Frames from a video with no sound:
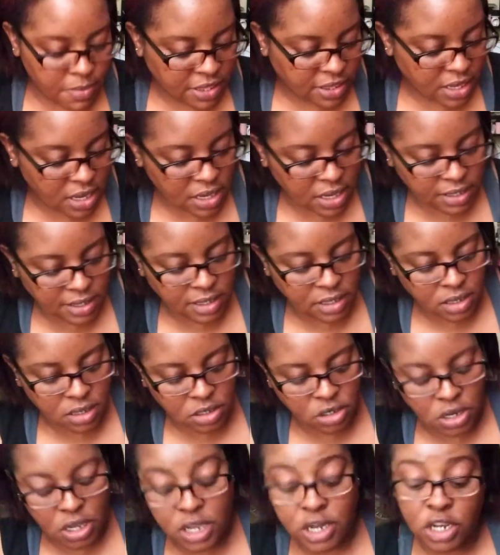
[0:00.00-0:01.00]
I think it's
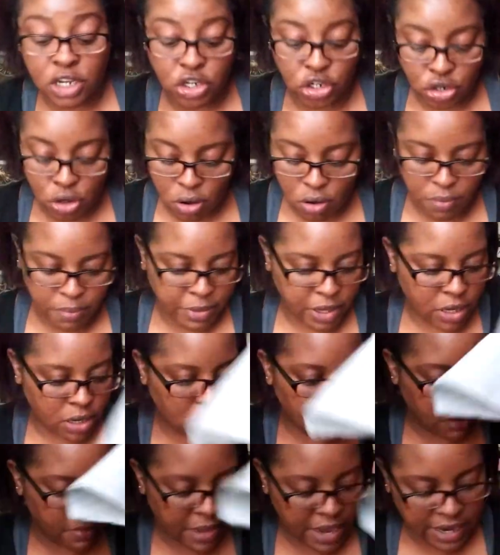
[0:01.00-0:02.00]
a an adult
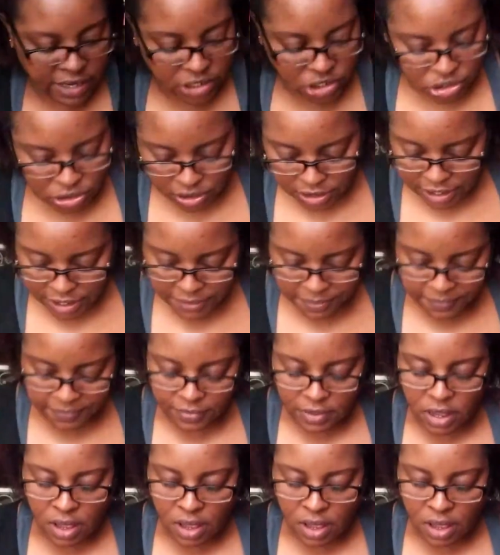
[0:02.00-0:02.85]
medium, actually.